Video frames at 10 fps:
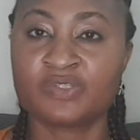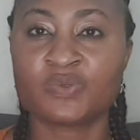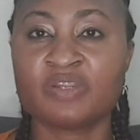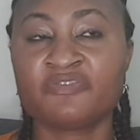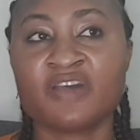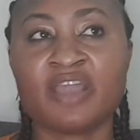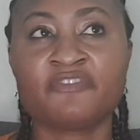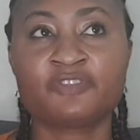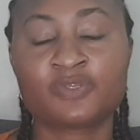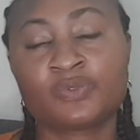
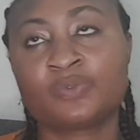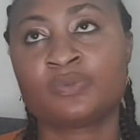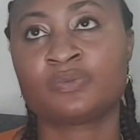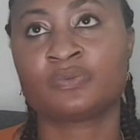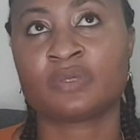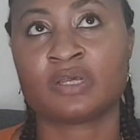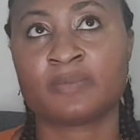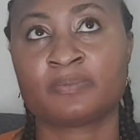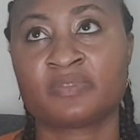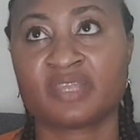25 to
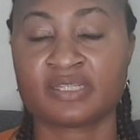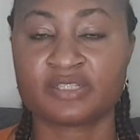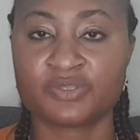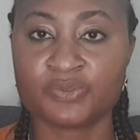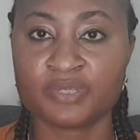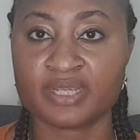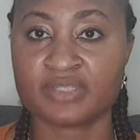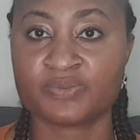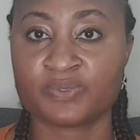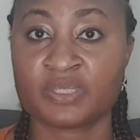32
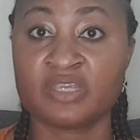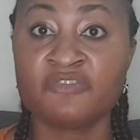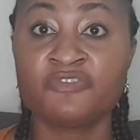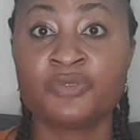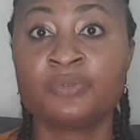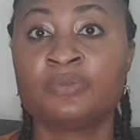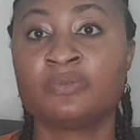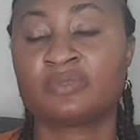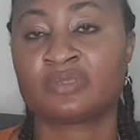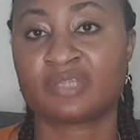years will give you
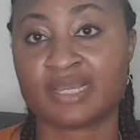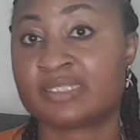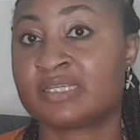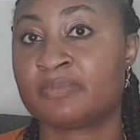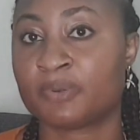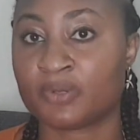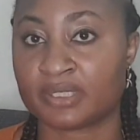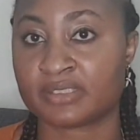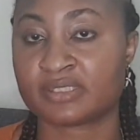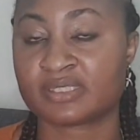30
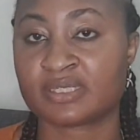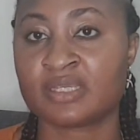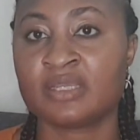points.